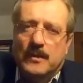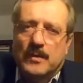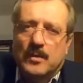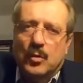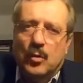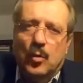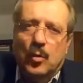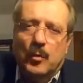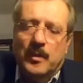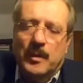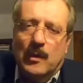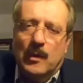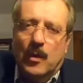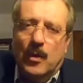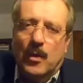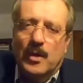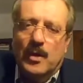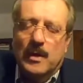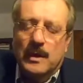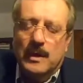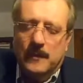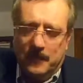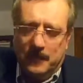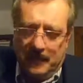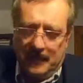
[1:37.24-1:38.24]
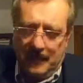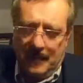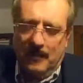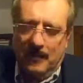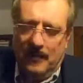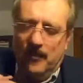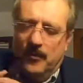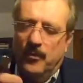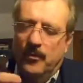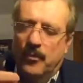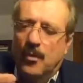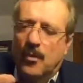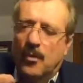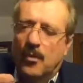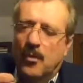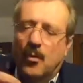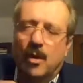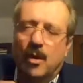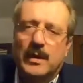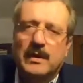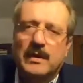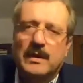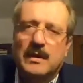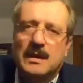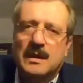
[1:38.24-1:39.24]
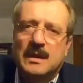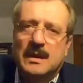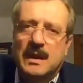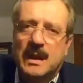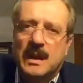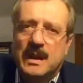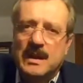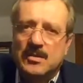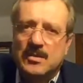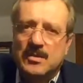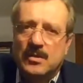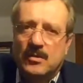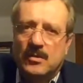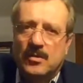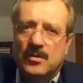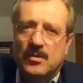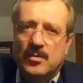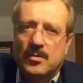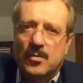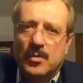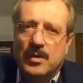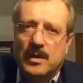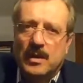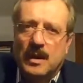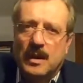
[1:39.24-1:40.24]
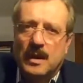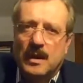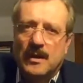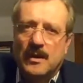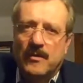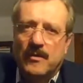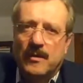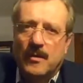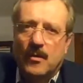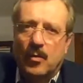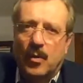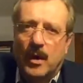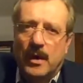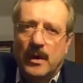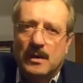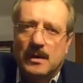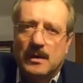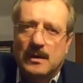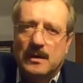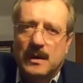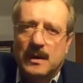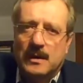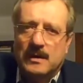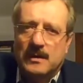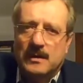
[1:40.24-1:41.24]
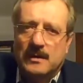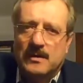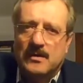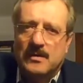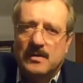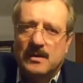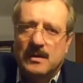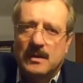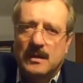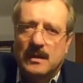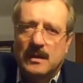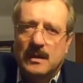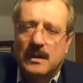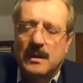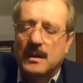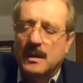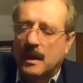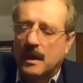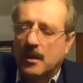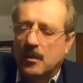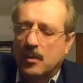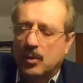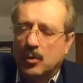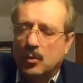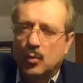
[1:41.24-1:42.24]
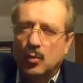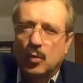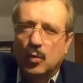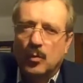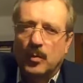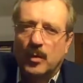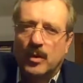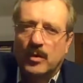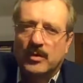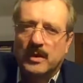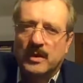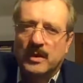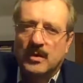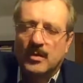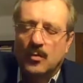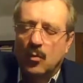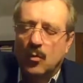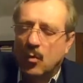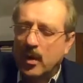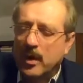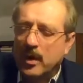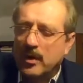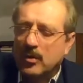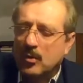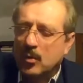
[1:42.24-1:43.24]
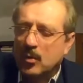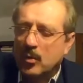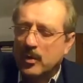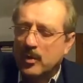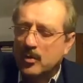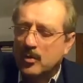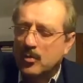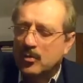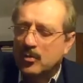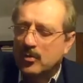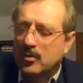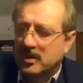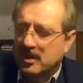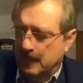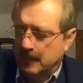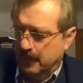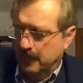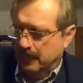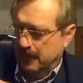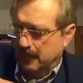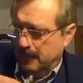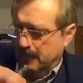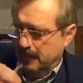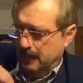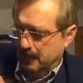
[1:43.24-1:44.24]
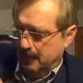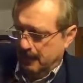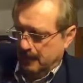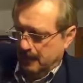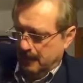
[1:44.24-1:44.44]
you will be learning for what indications we have wire cutters in our toolbox and when do we use them.